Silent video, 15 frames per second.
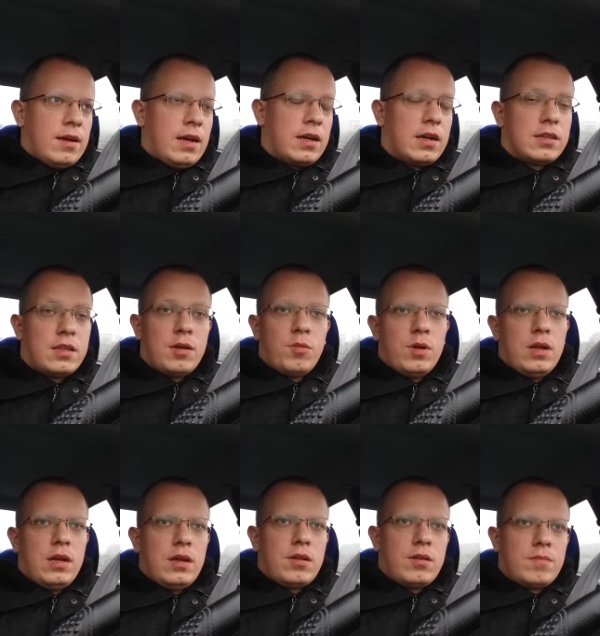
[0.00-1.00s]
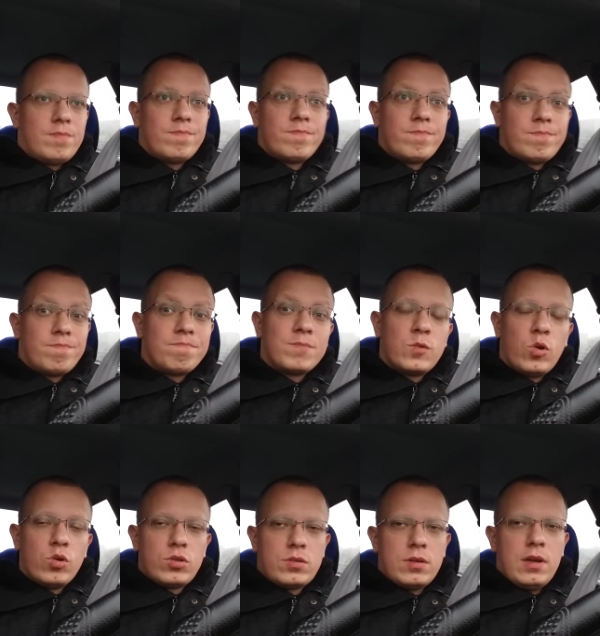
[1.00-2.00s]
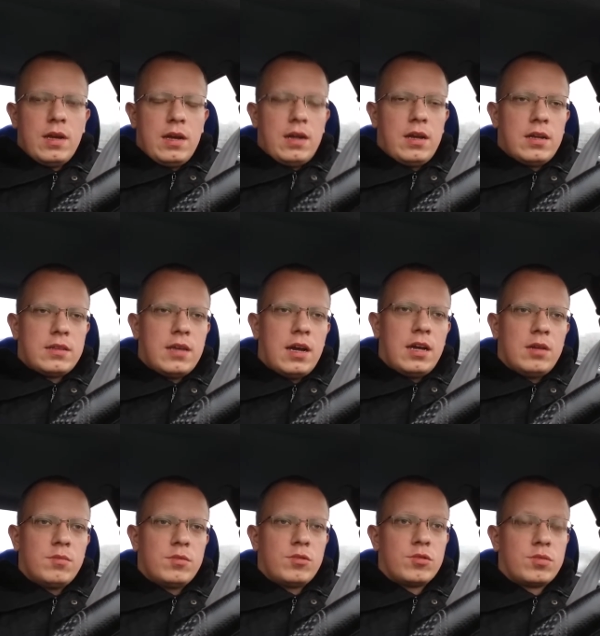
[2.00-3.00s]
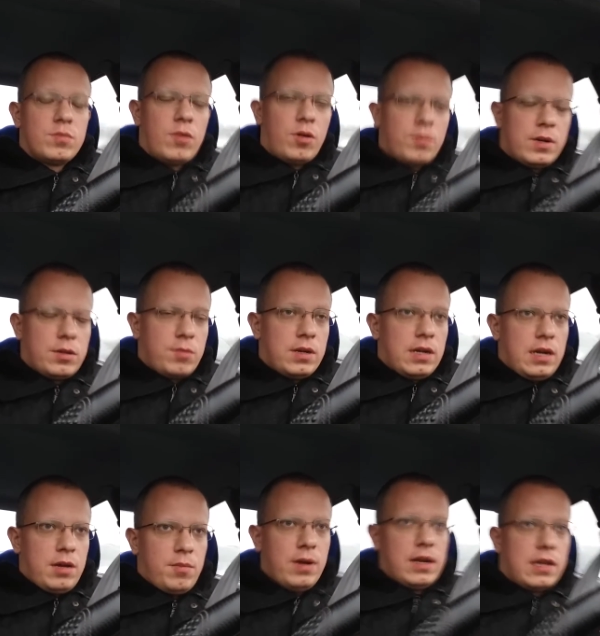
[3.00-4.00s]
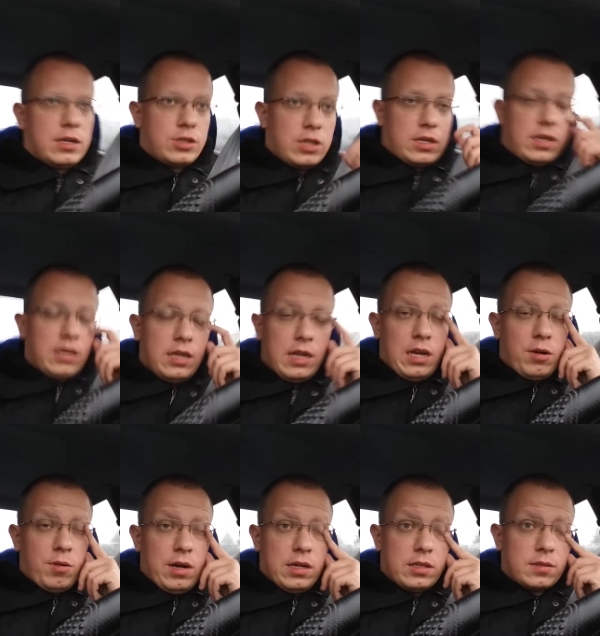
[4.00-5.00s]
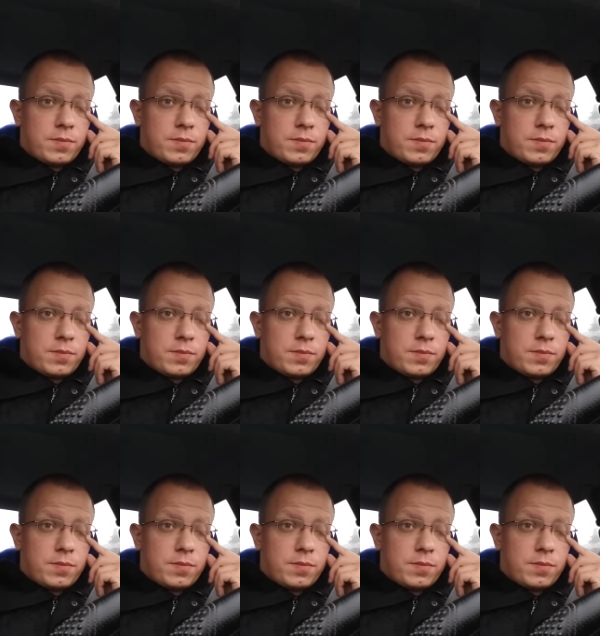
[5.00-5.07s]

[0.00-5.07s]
had a really good time, good moment when I made a check-in. I went